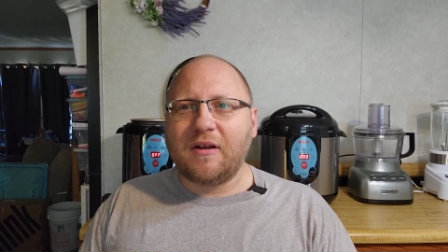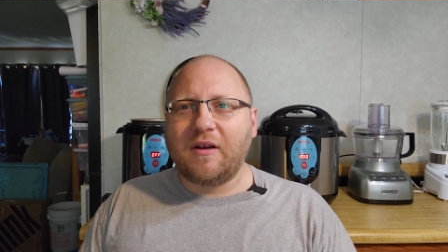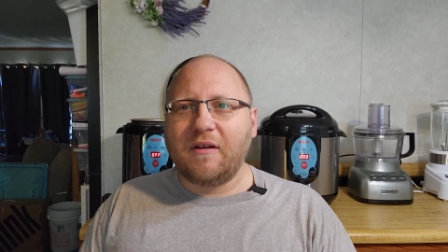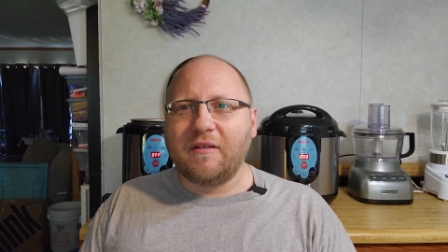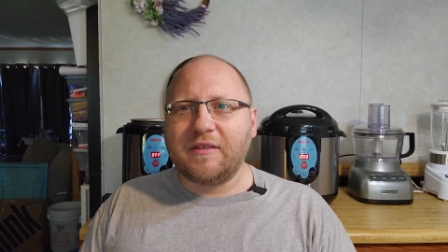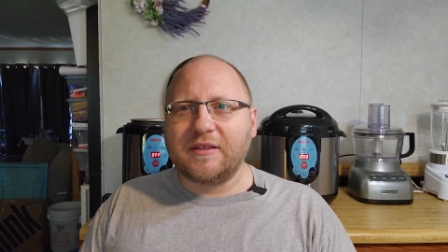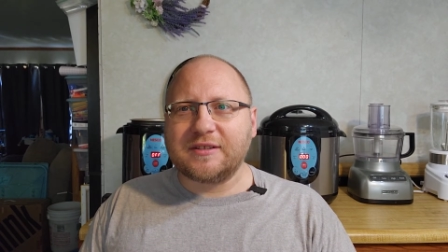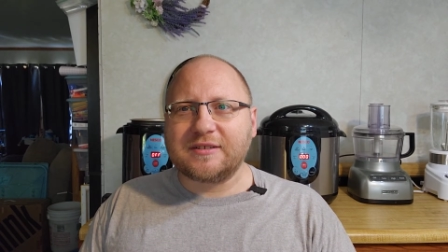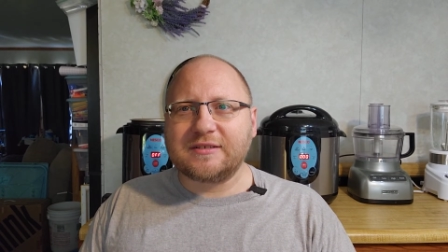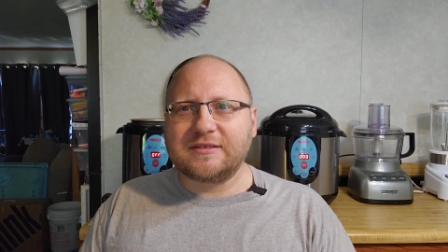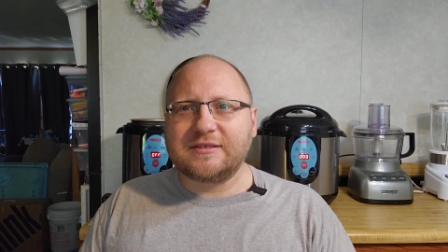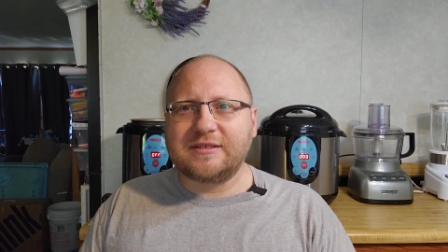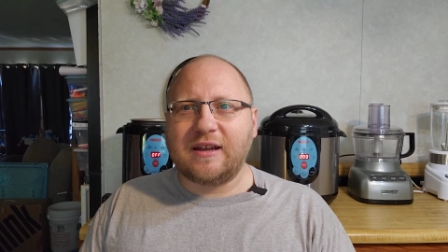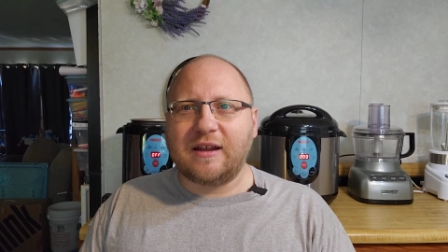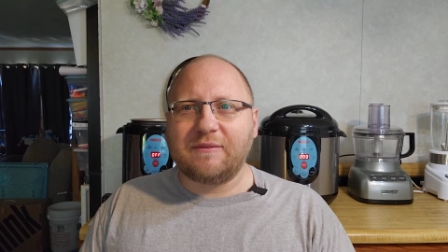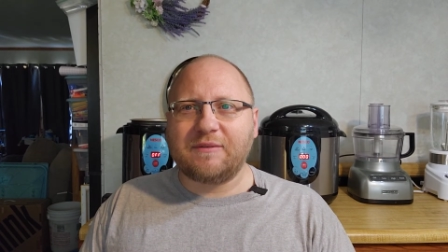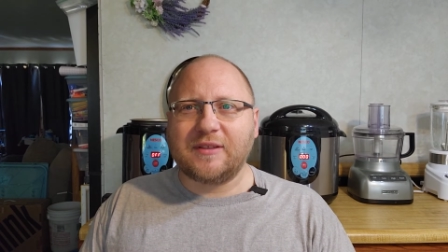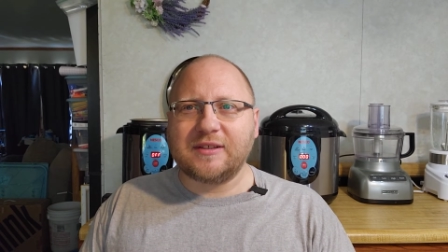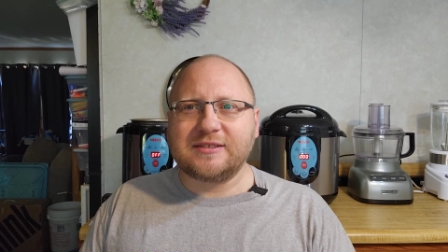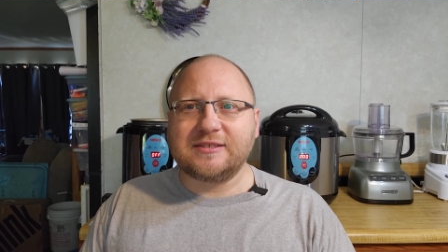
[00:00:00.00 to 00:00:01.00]
all this
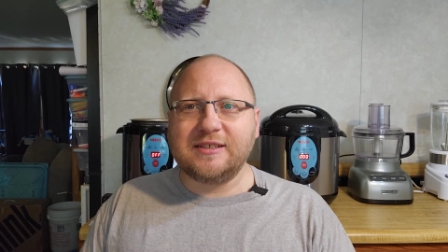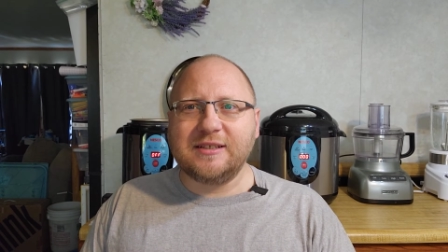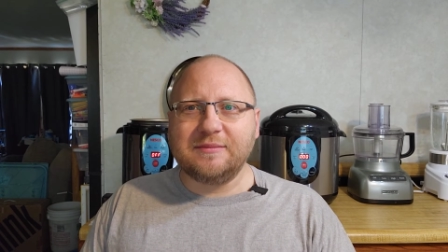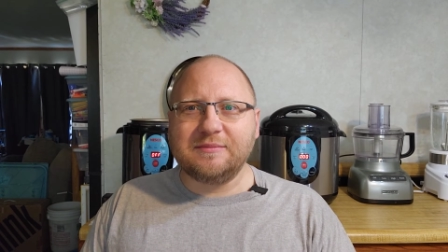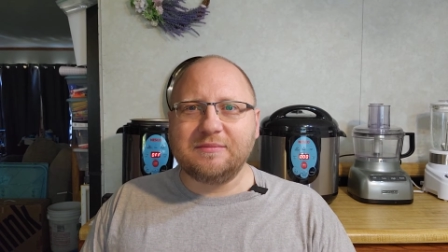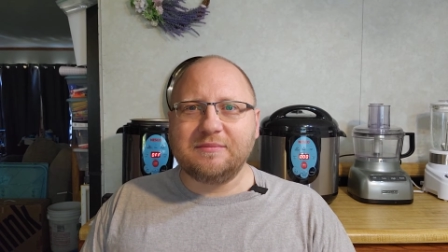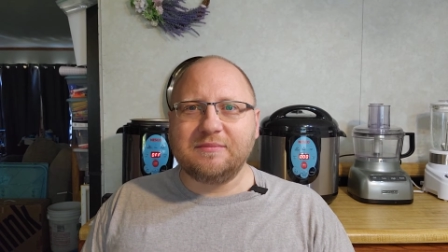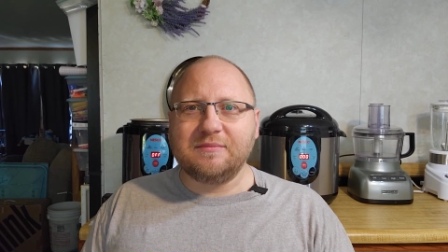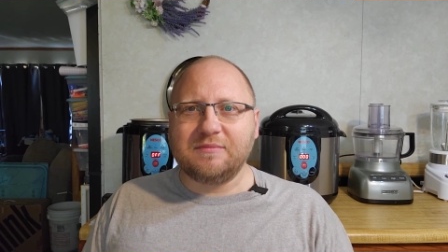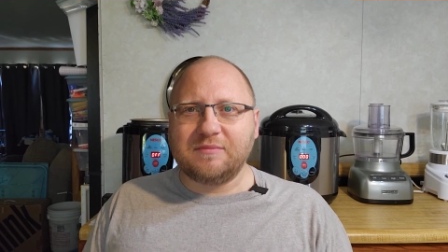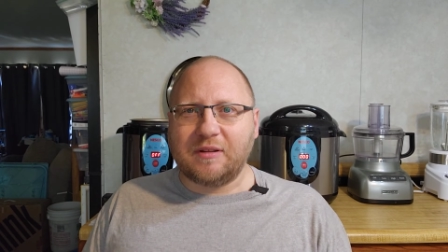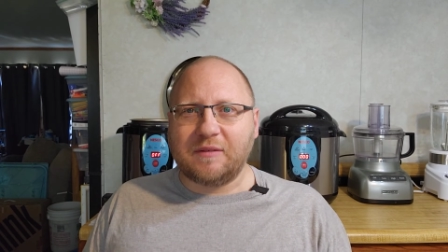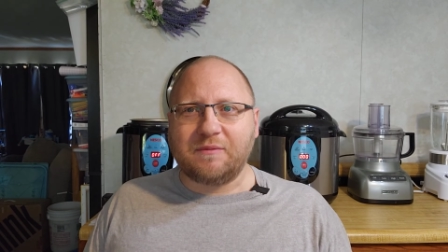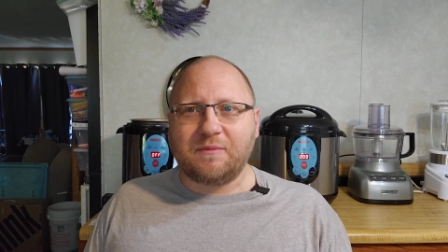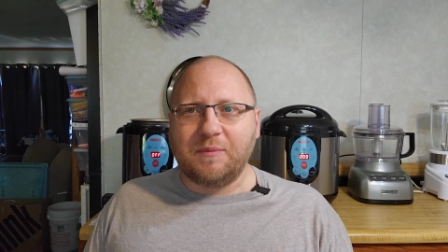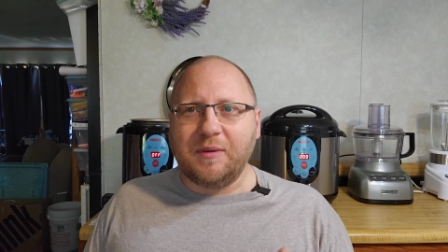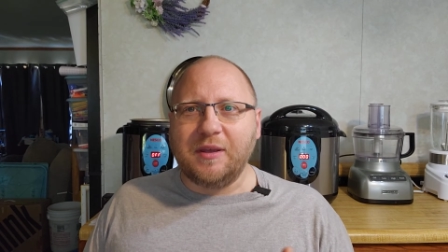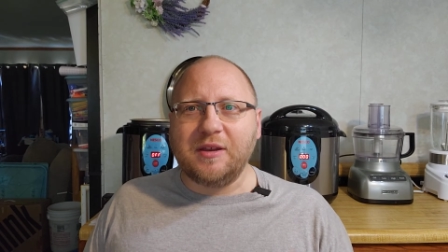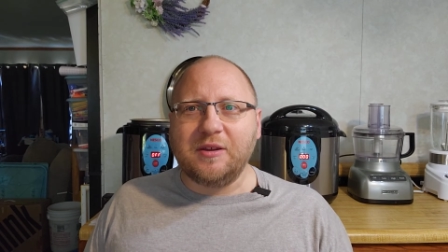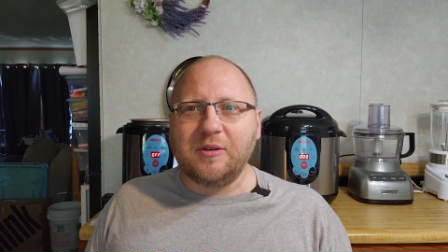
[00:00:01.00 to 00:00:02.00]
stuff that seemed,
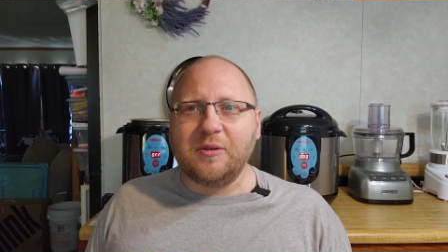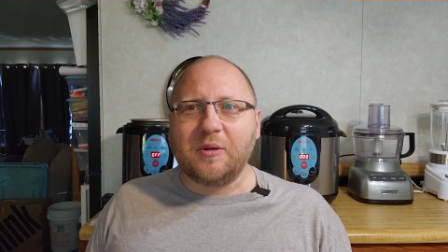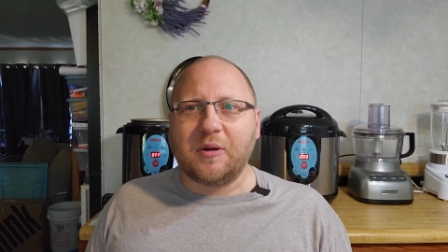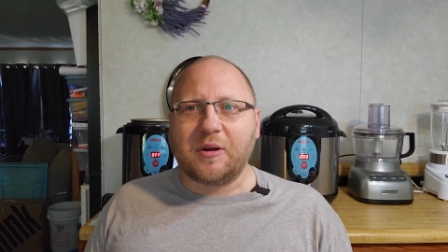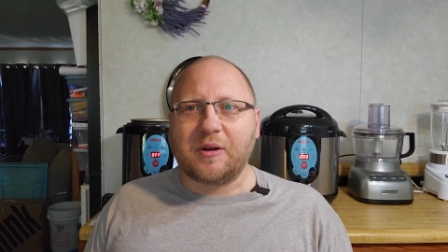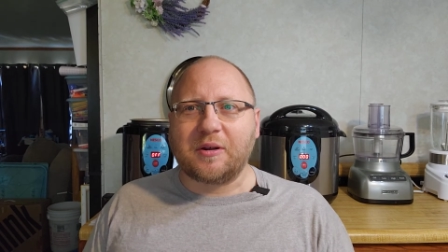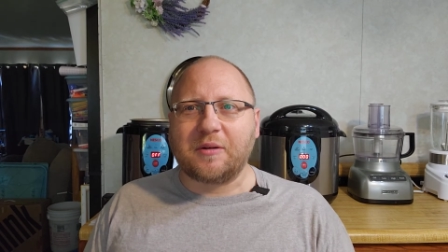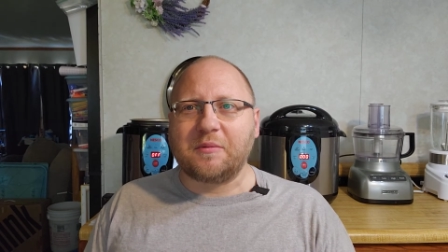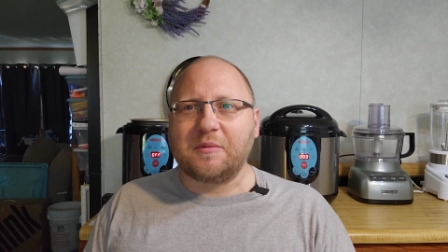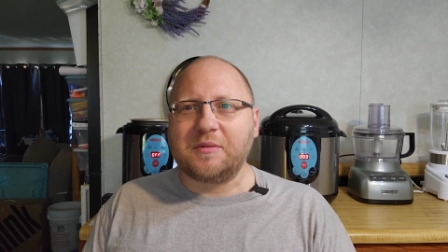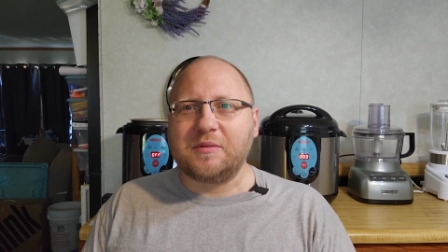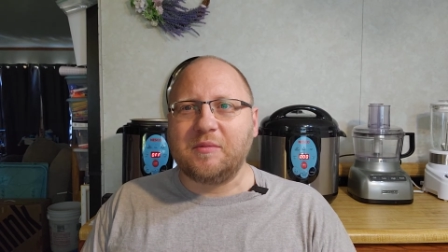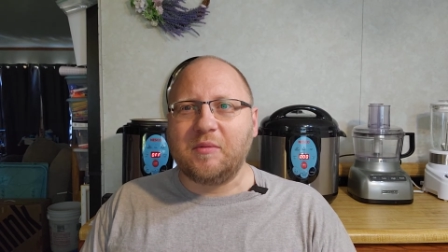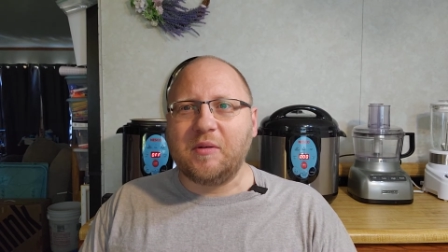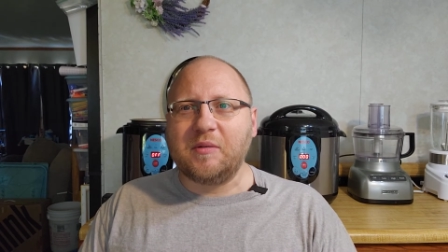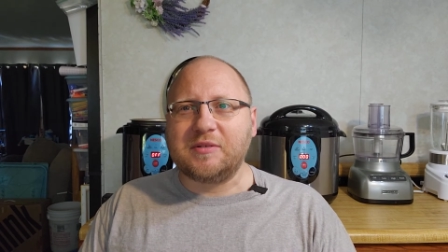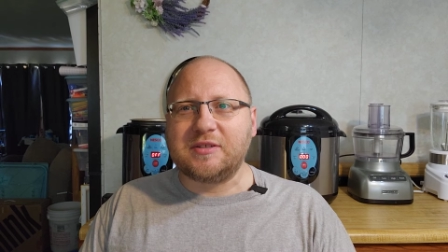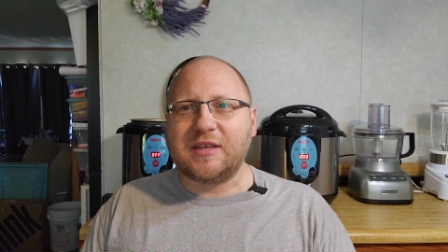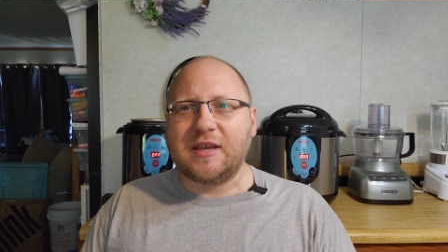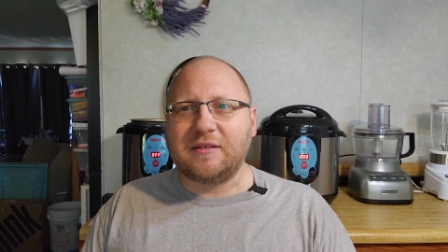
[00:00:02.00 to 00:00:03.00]
if me and you heard her,
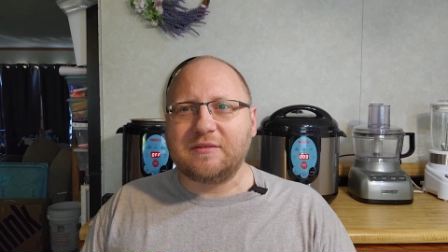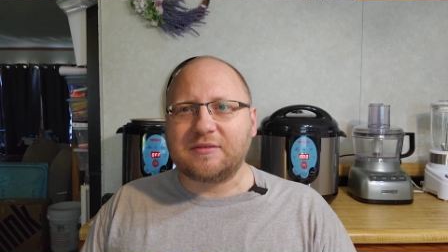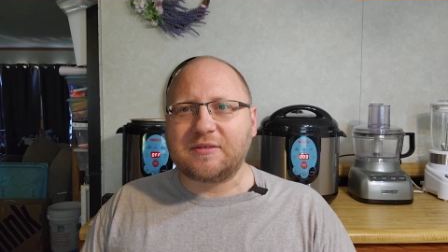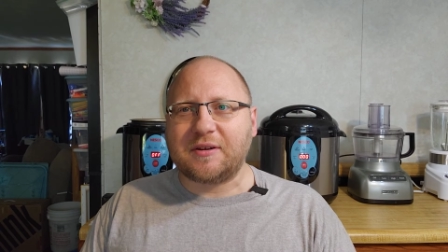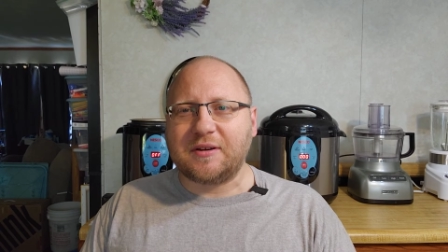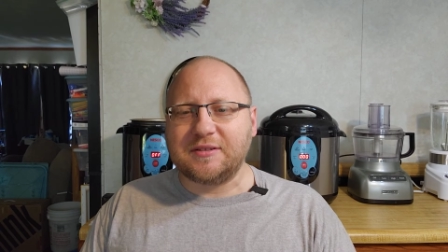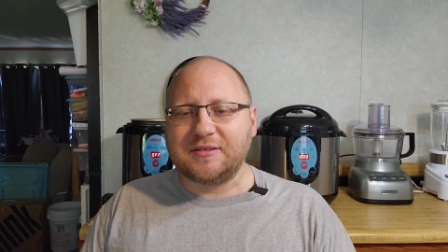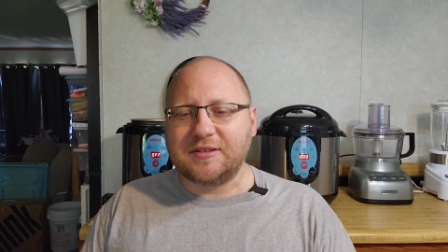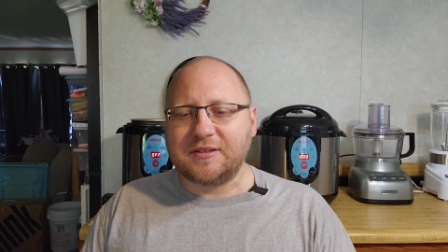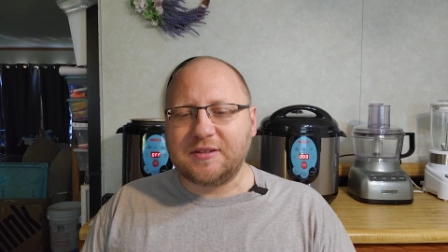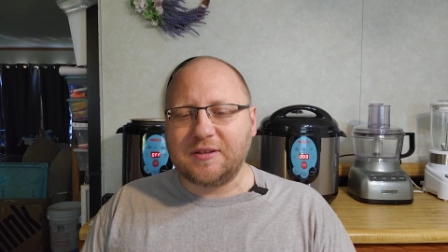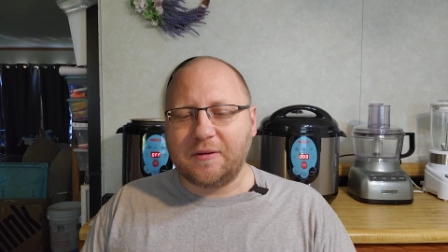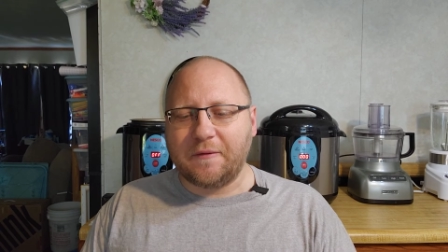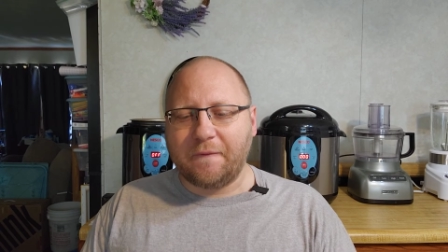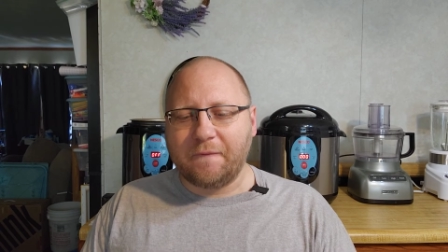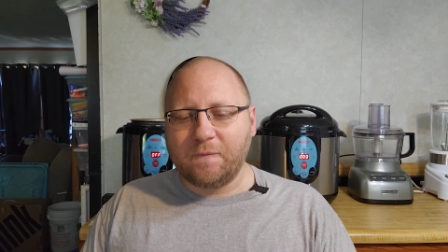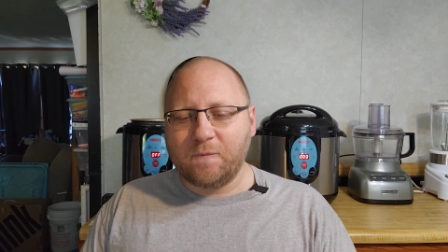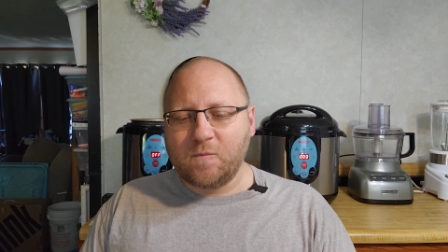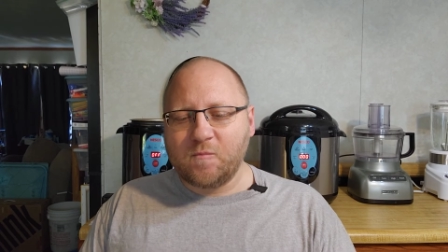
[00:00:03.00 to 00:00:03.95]
we'd say it was crazy too.